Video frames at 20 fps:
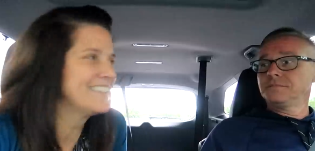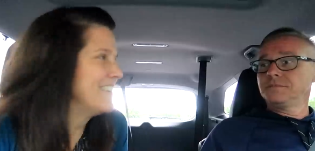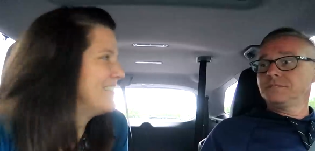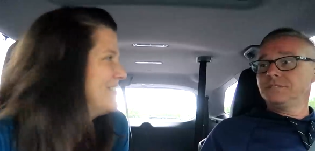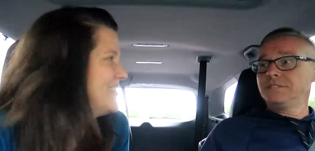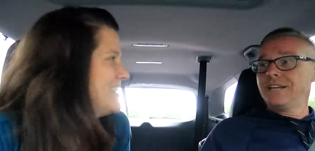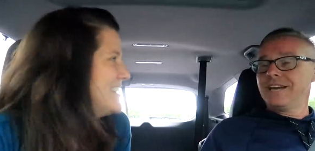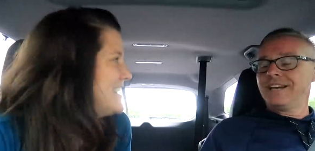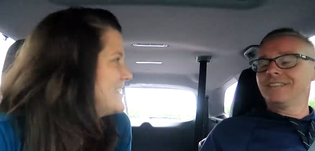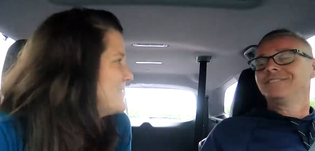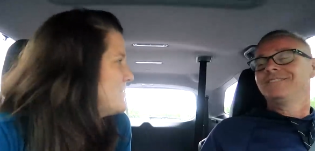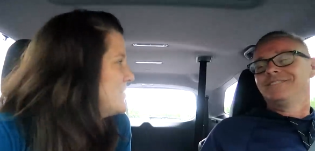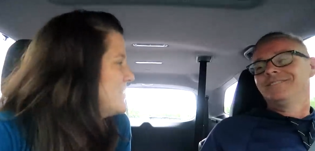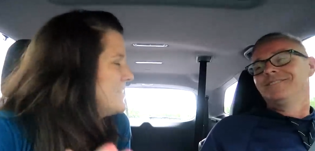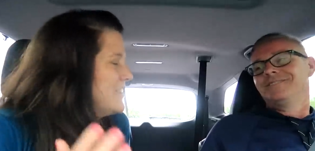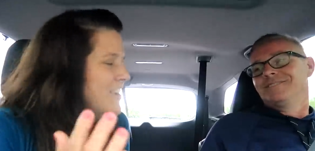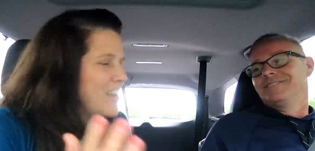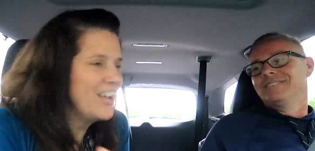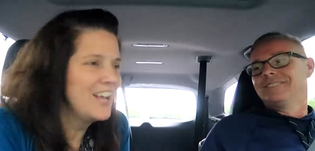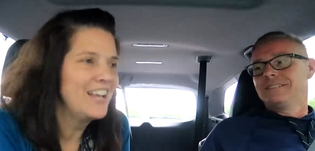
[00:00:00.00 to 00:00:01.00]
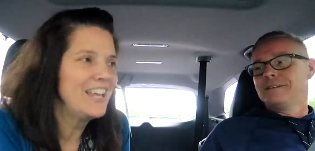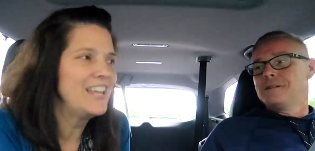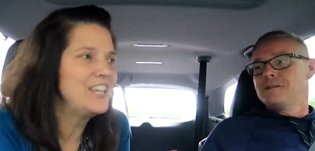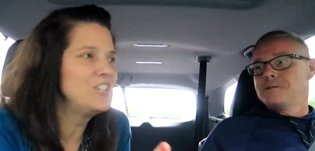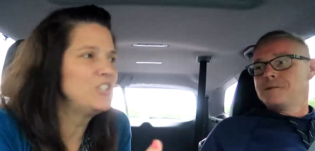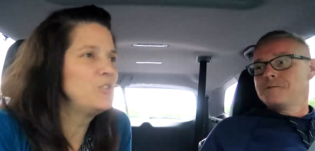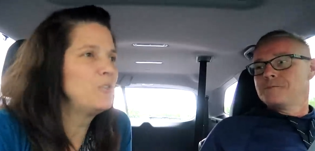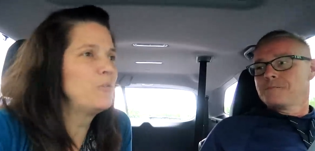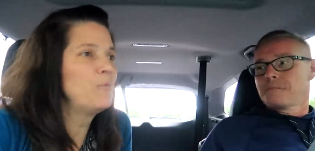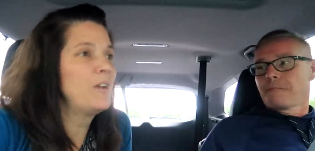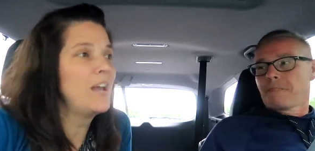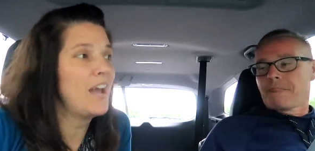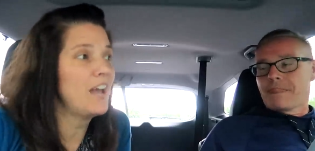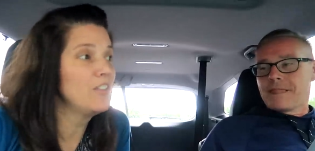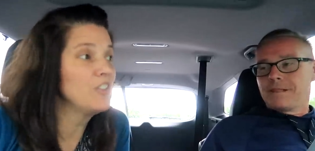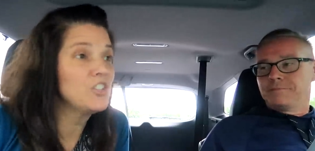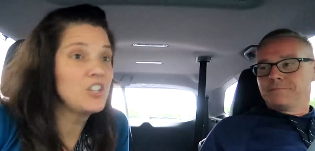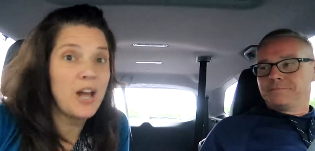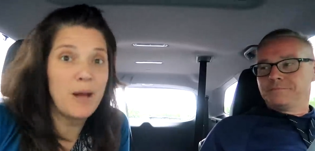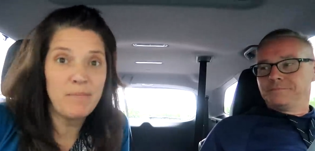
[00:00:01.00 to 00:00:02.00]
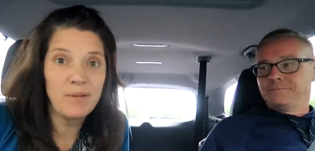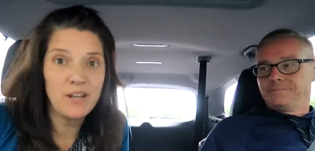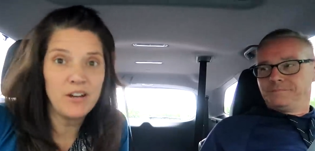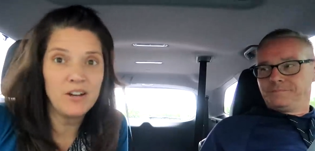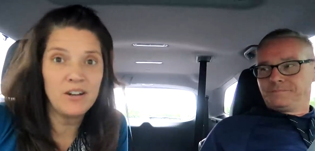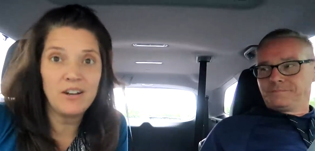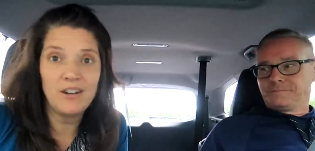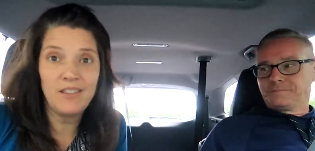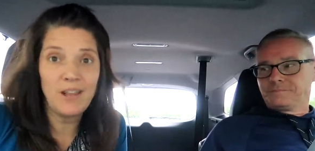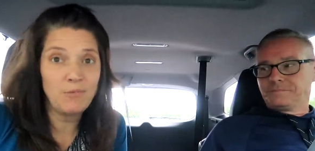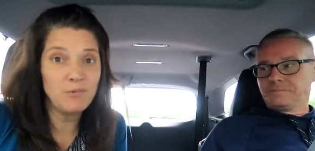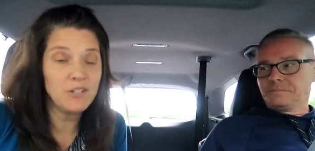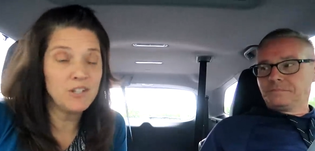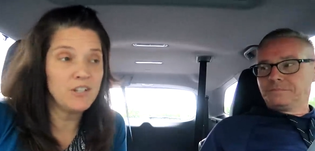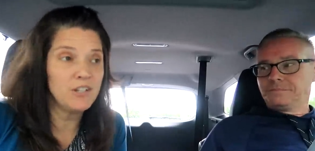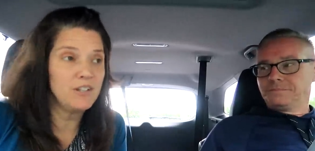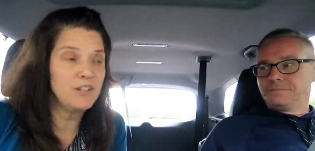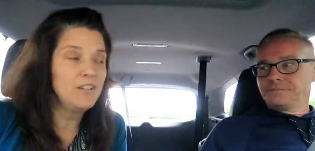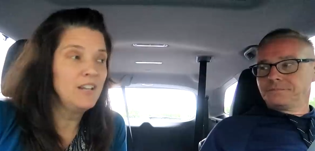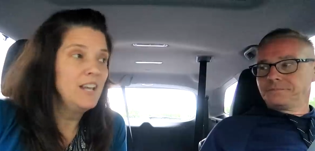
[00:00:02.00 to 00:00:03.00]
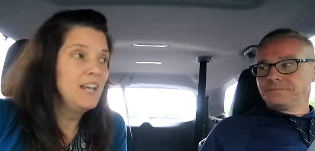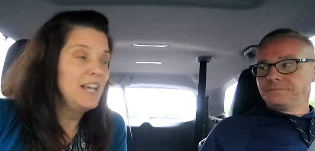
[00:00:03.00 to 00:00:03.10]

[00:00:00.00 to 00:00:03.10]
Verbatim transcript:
Speaker 1: so that's where he's doing. We had the shop here, and that was good.